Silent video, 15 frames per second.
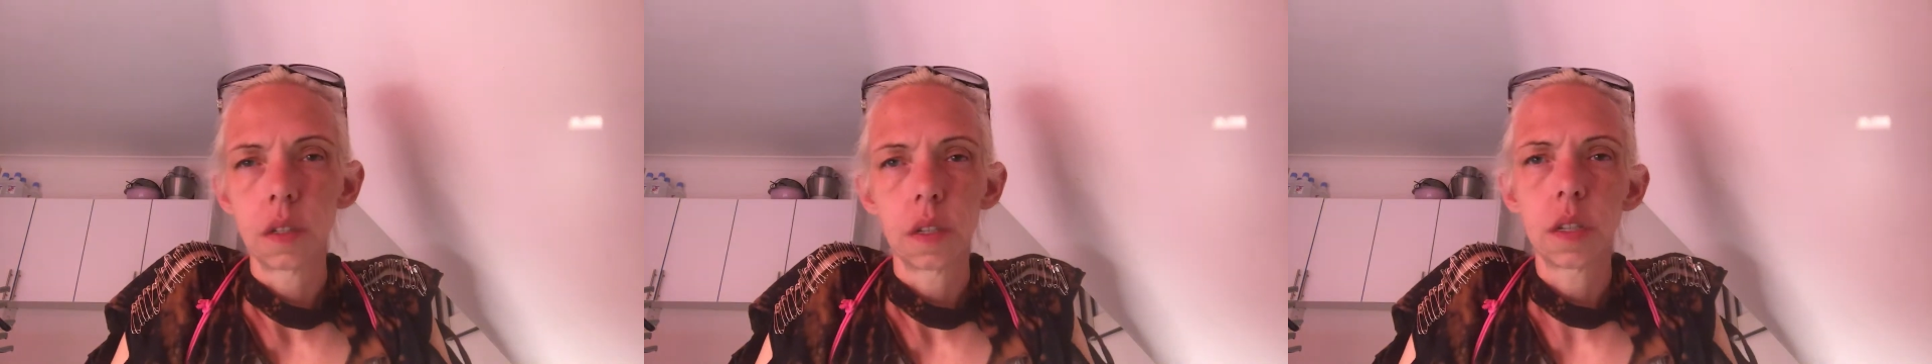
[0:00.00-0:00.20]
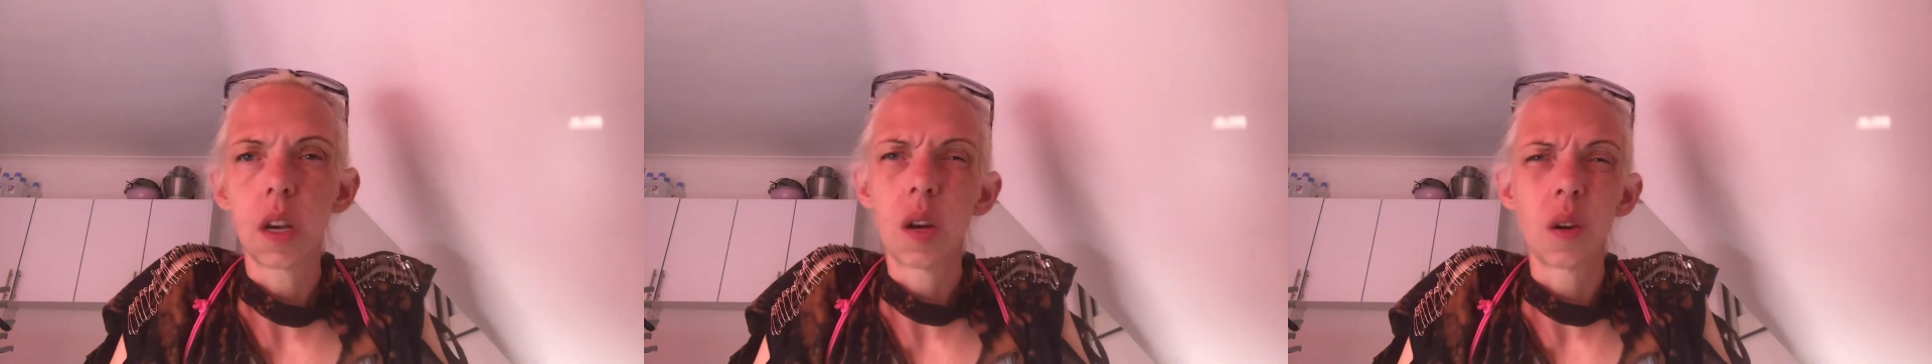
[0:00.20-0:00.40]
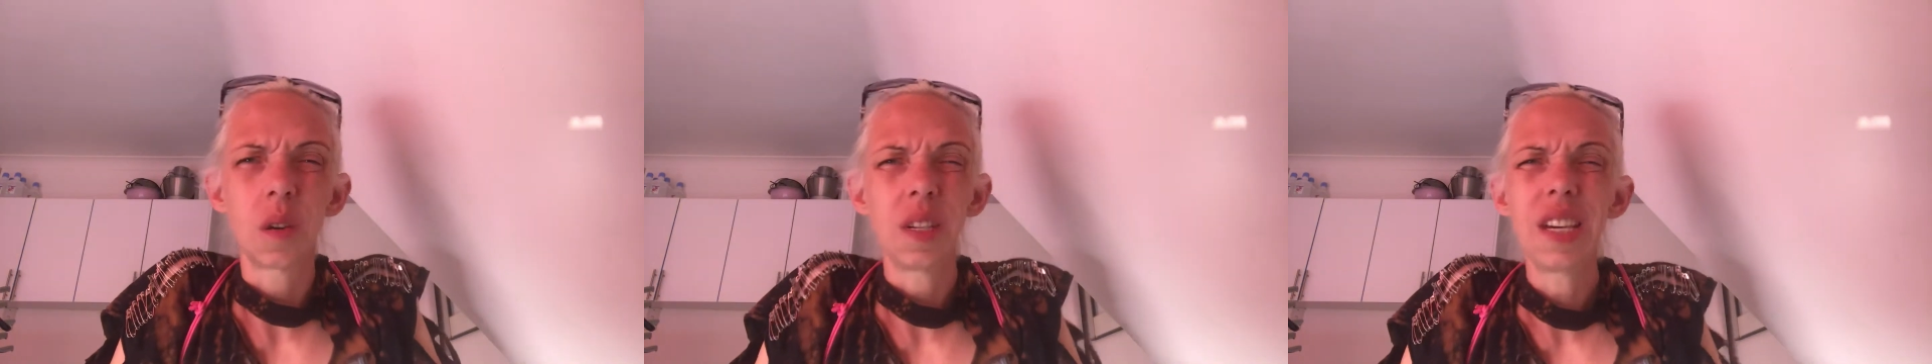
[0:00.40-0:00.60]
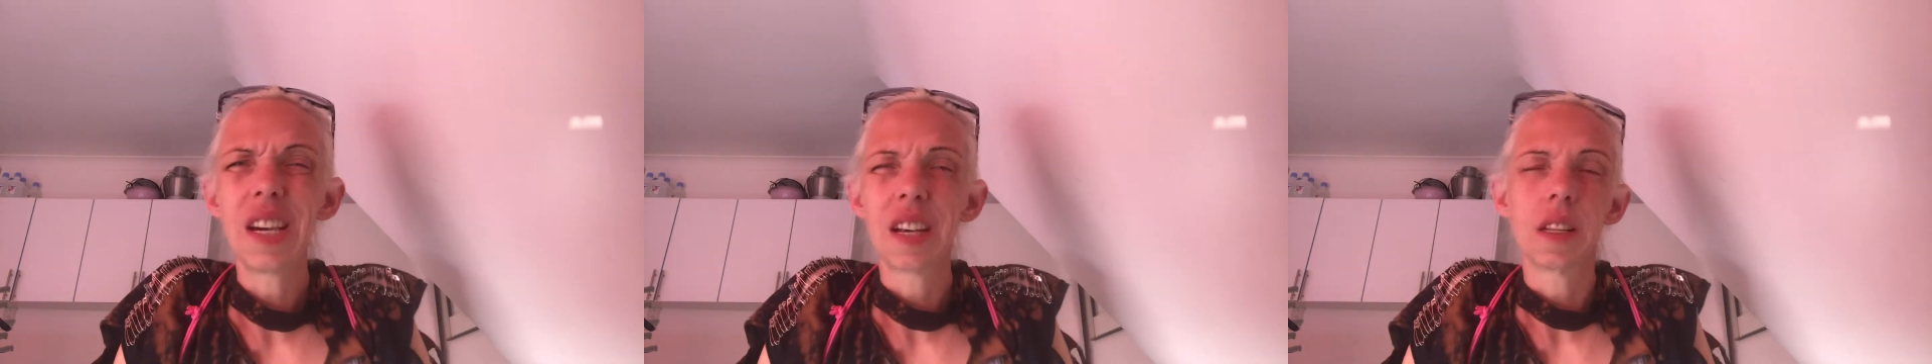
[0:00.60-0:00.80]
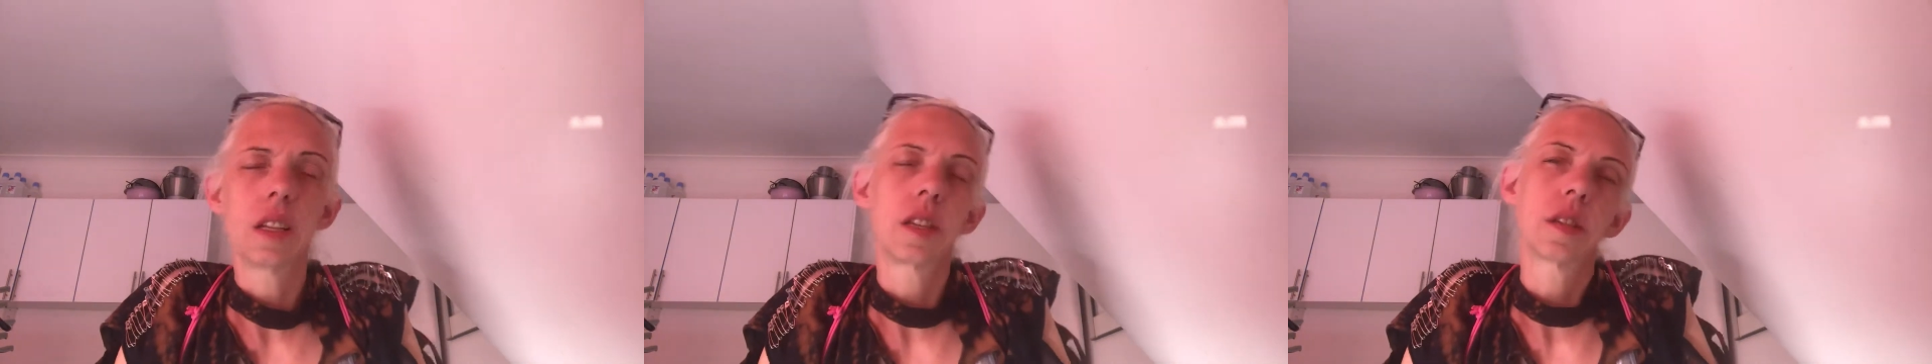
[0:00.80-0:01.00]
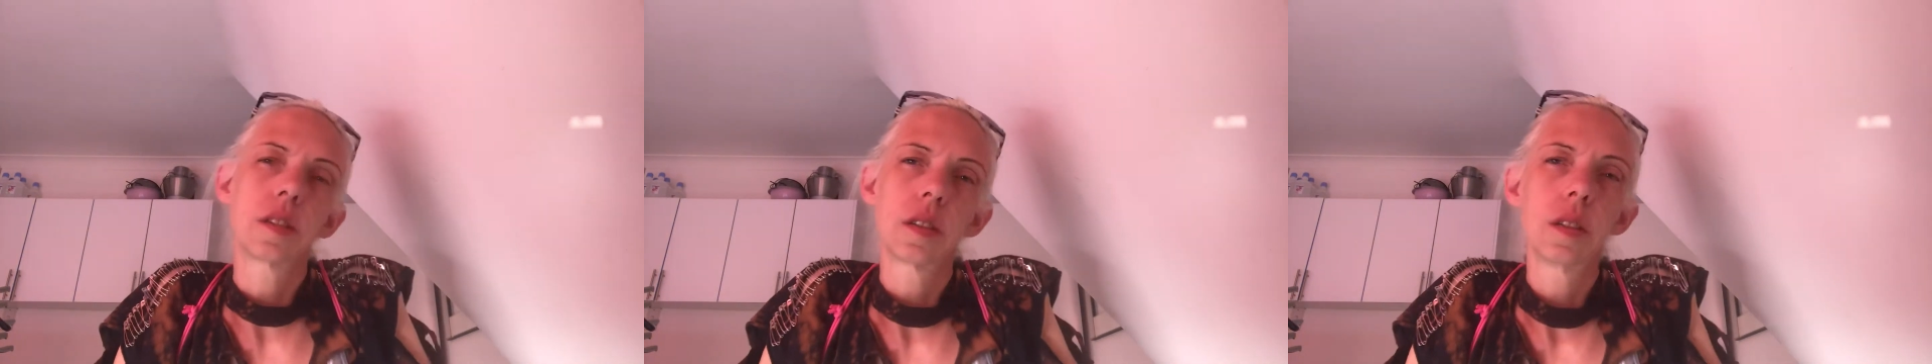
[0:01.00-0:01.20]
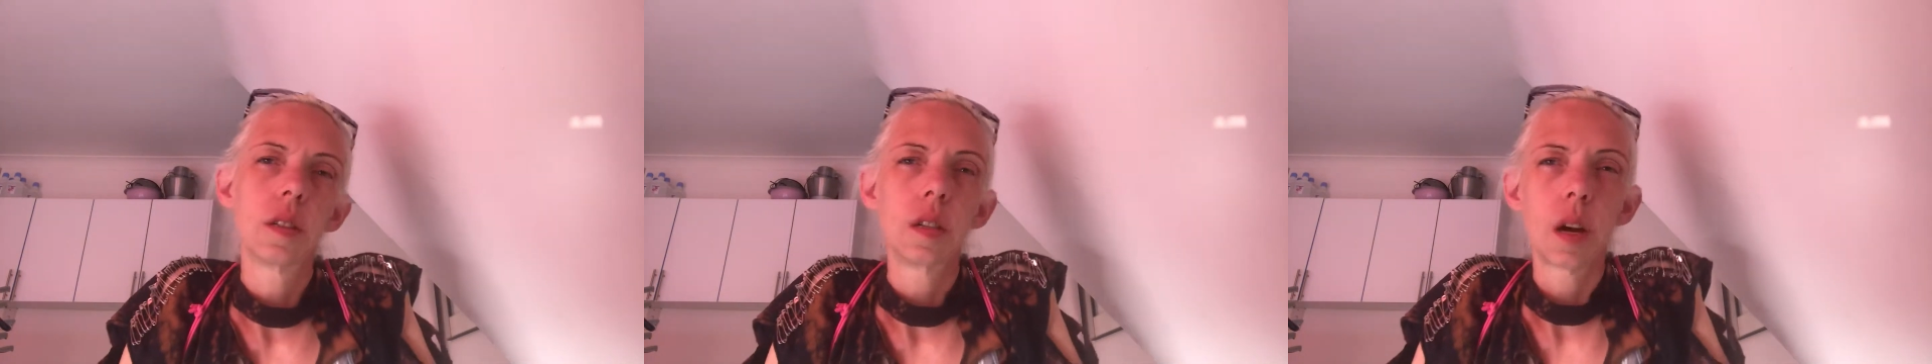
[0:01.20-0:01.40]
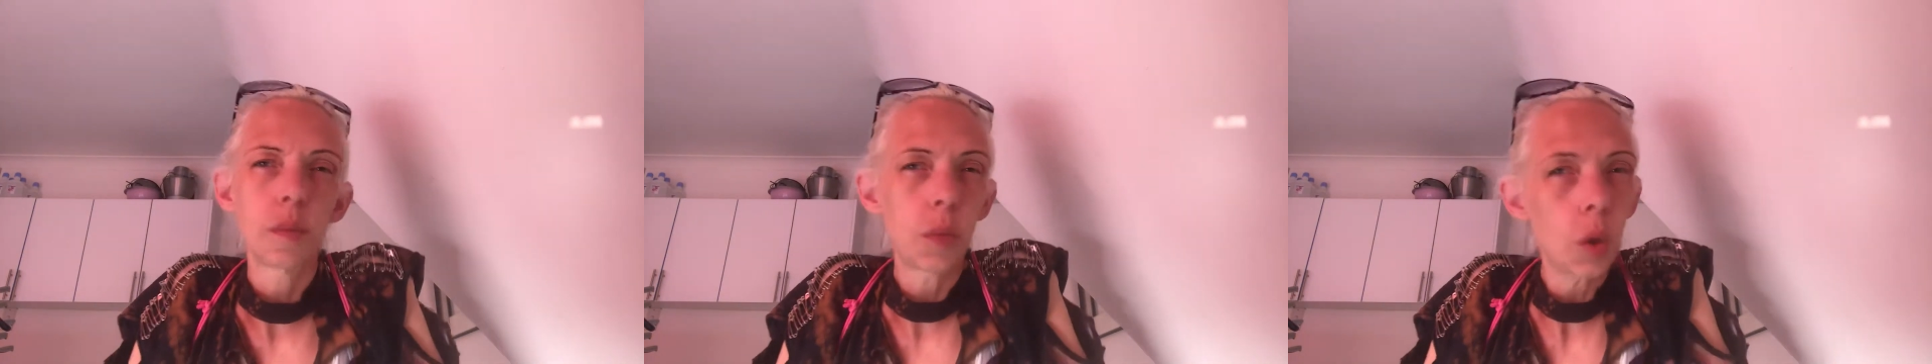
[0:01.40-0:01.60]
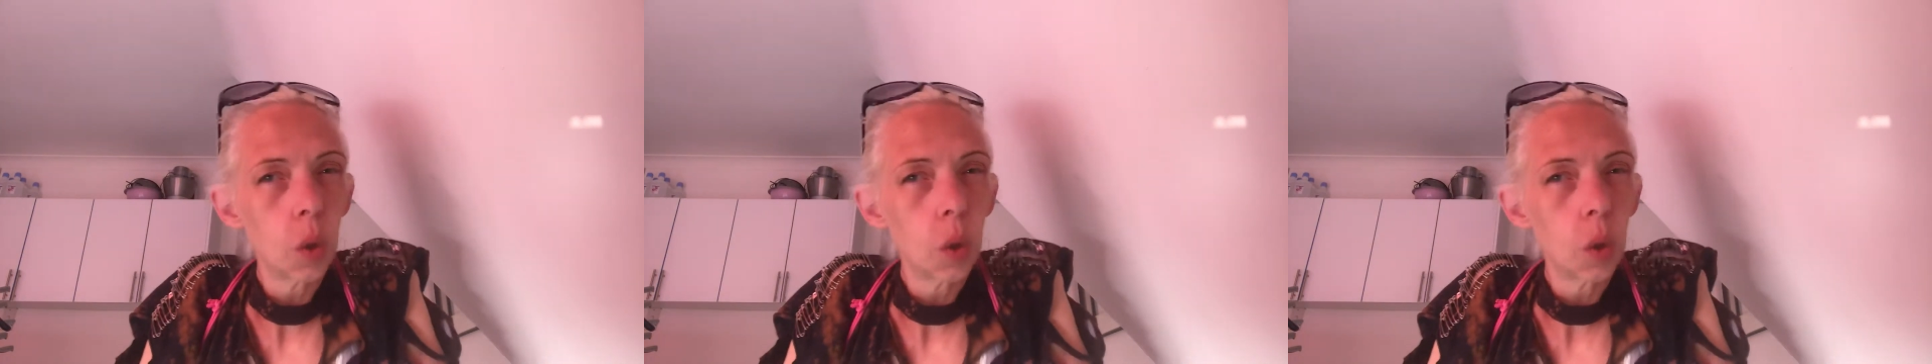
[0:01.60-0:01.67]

So yeah, I'm